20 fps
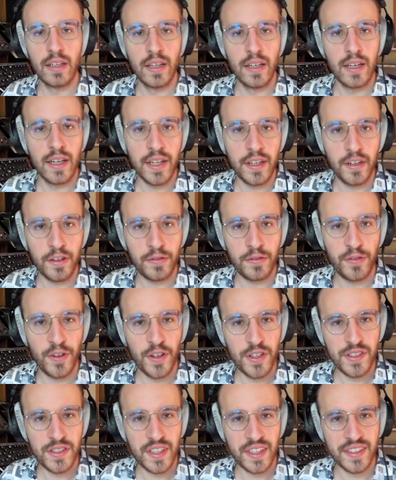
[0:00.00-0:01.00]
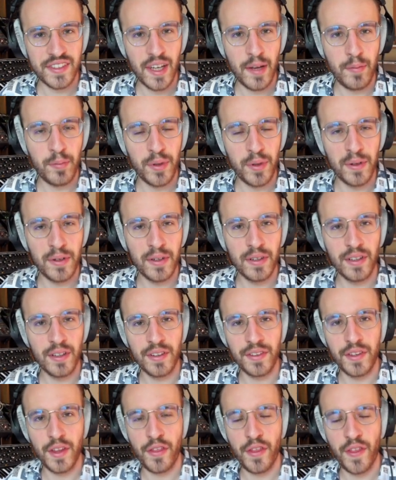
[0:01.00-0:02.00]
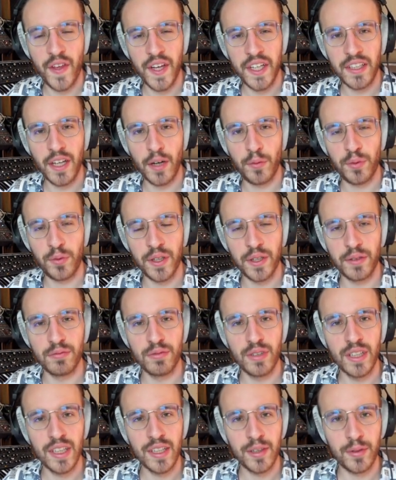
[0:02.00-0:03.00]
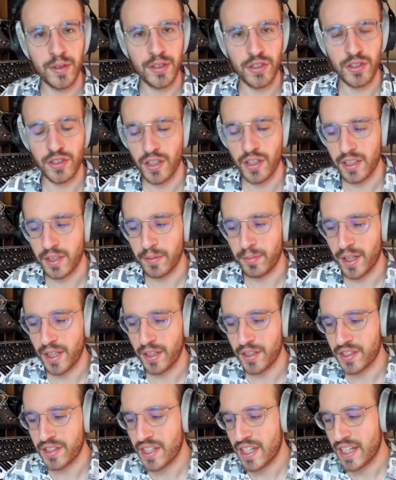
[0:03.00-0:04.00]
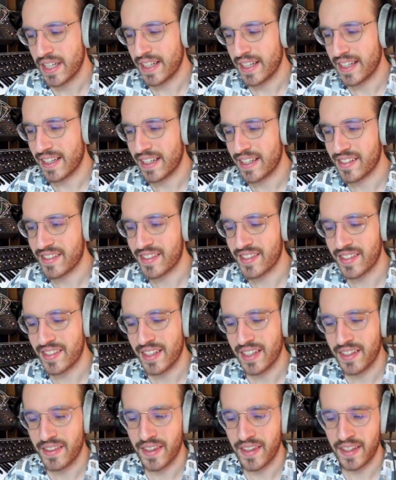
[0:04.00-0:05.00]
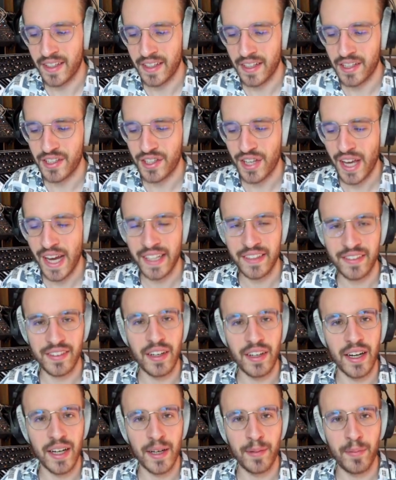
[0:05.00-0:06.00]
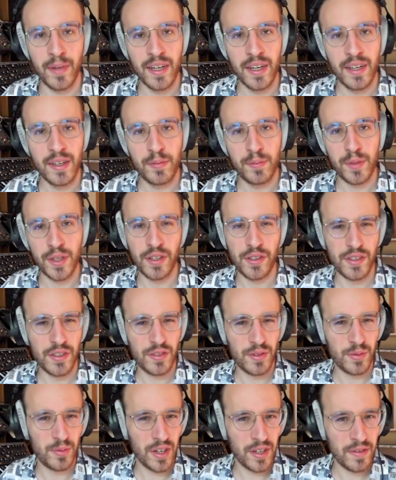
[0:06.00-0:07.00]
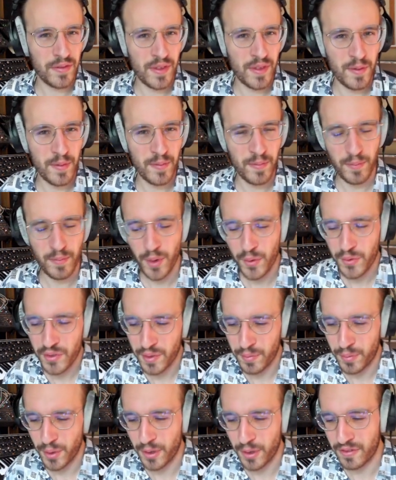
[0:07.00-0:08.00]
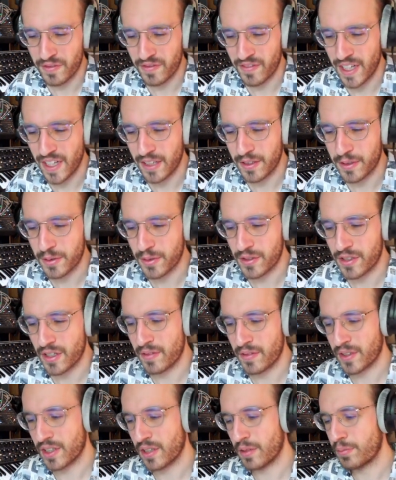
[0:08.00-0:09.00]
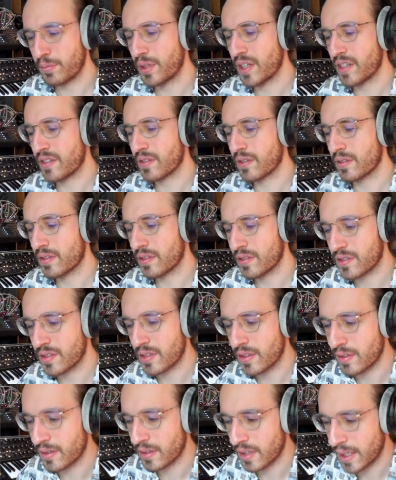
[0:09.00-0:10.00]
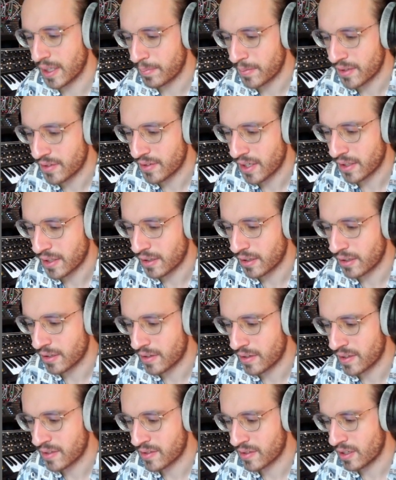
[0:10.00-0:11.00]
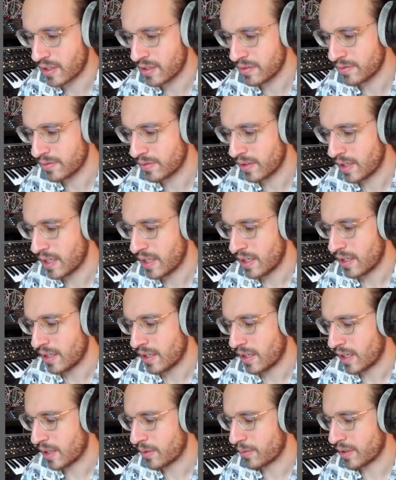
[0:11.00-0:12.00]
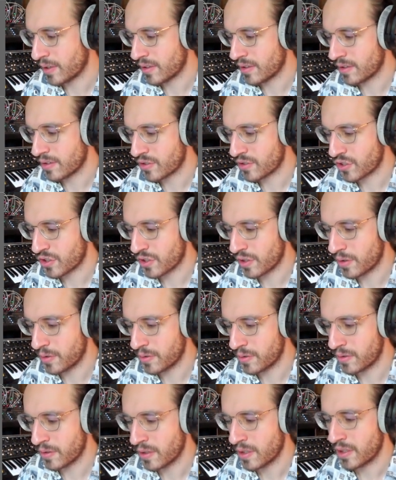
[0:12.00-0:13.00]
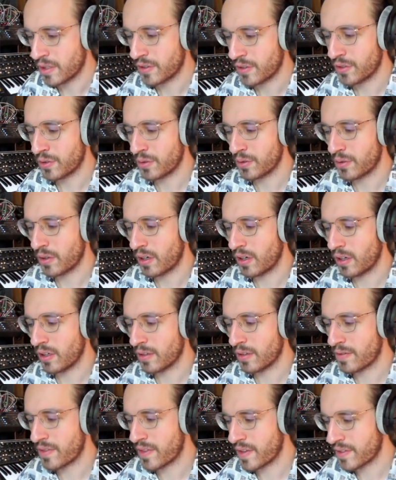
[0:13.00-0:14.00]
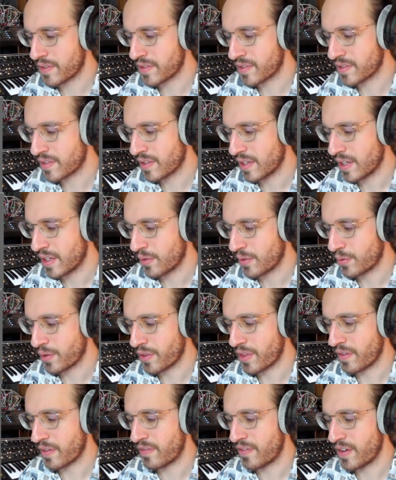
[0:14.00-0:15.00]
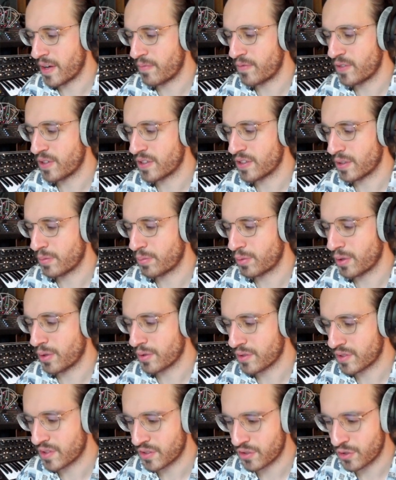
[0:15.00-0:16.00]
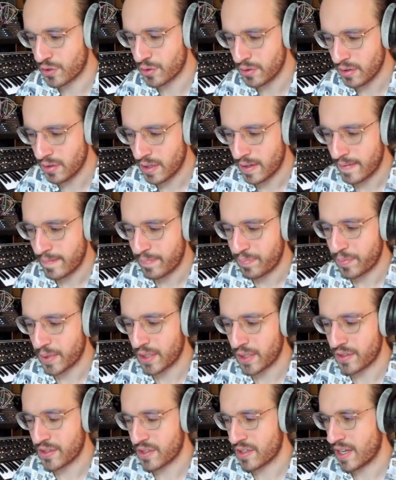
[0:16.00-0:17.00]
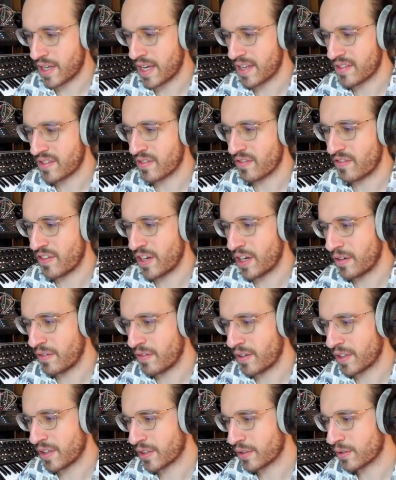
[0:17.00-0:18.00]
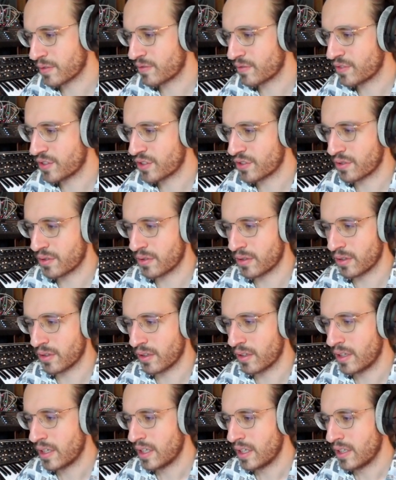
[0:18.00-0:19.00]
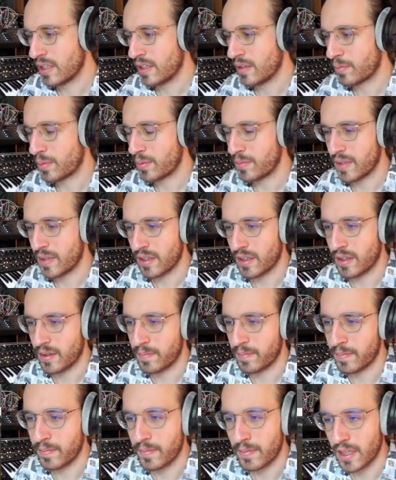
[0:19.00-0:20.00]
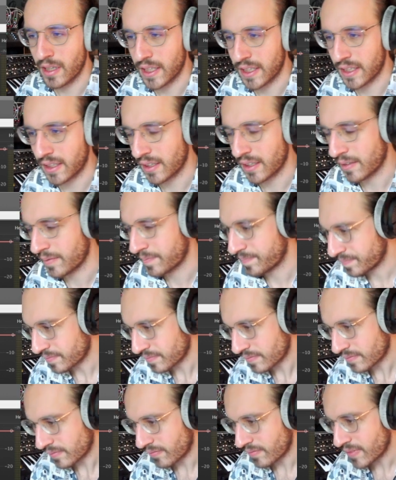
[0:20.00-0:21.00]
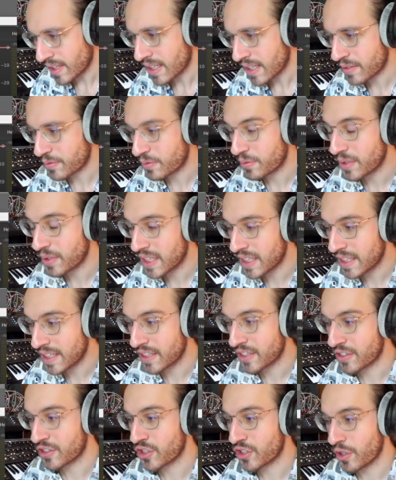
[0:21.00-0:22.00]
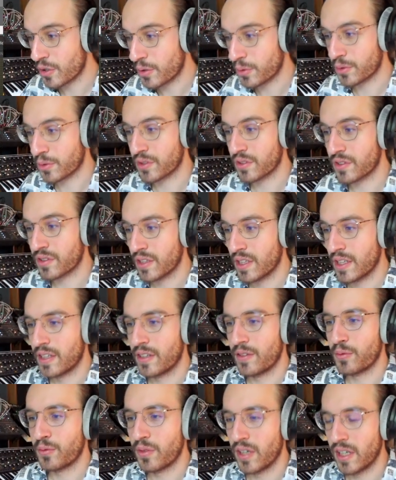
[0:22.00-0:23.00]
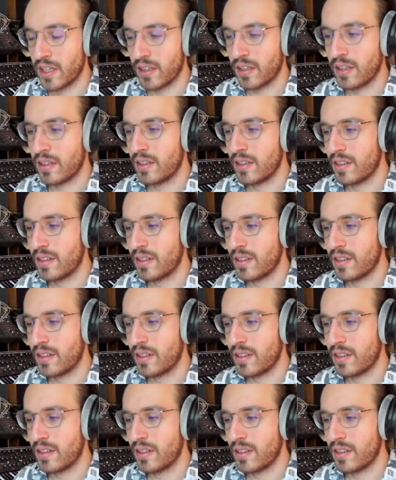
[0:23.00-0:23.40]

In our first example, the thing that we really want to talk about is the attack time, because it's one of the most important values of a compressor. So let me take all these off. I want to show you all of this with the FabFilter Pro C2, because it has a very, very good visual, like it really shows well,